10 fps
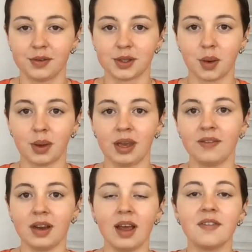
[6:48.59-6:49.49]
So
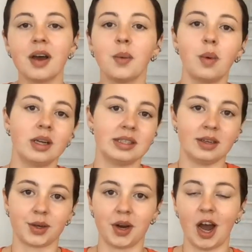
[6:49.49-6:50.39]
even if I was in
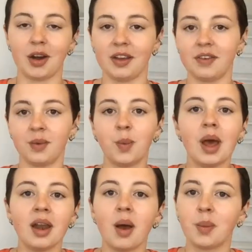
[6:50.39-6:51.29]
a crowd, even
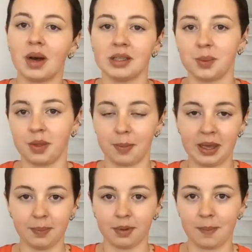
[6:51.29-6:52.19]
when I was with
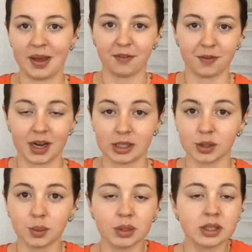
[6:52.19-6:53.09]
people and my friends
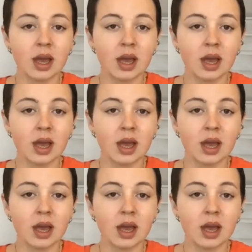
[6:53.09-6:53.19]
who